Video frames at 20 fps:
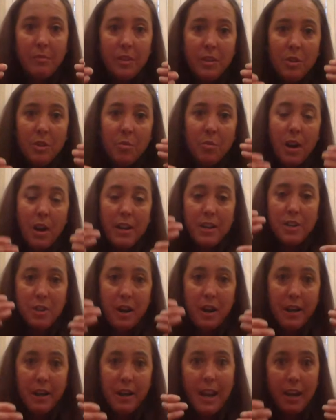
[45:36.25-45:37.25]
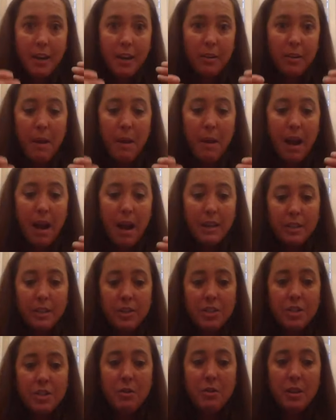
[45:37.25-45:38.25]
You'll want to try to cater a
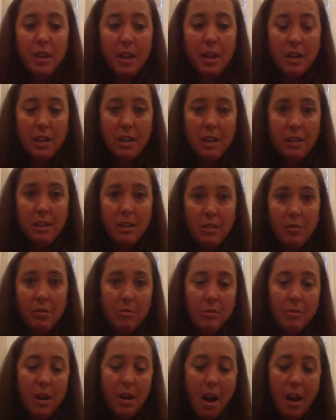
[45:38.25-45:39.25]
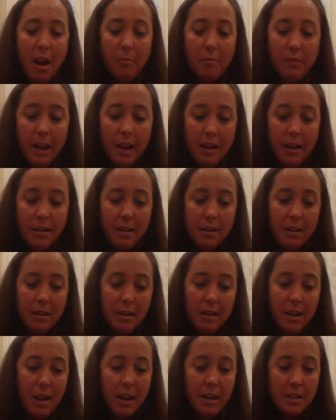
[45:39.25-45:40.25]
package so that you get
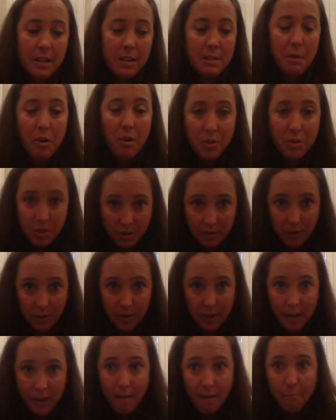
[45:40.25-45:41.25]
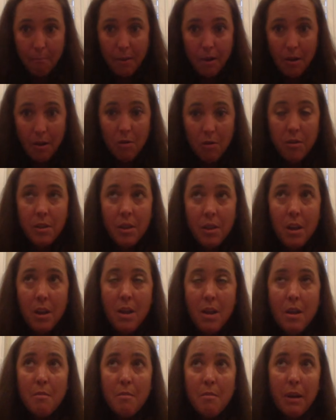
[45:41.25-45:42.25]
exposure for them both,
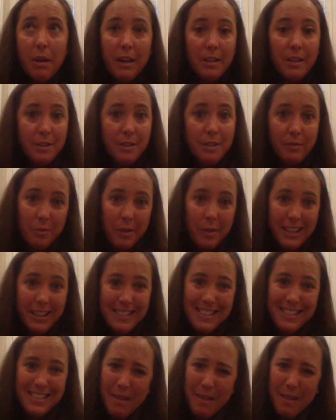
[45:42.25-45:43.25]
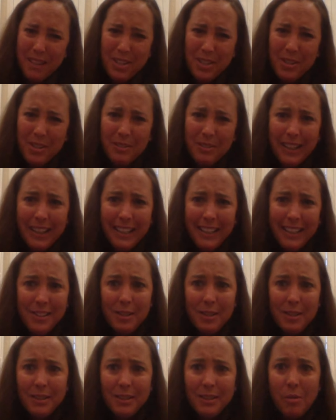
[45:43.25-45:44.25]
but in different ways. I'm not sure if I
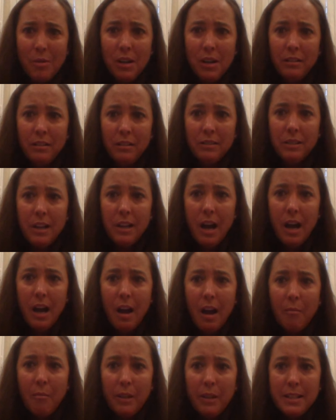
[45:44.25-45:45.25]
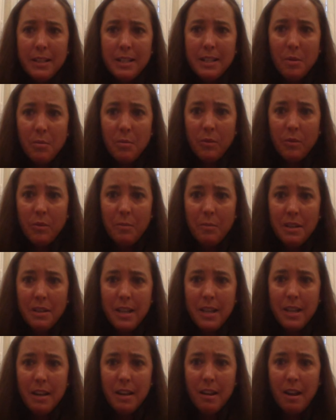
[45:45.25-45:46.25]
answered that well. Let's see, let me
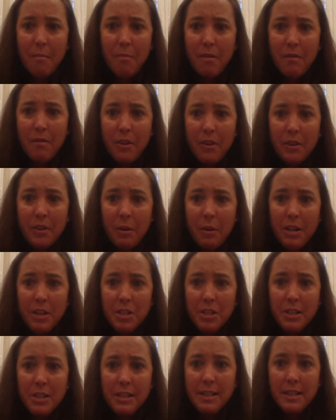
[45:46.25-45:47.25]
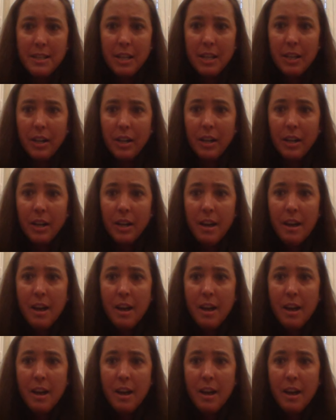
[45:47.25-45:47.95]
take a couple of other questions here.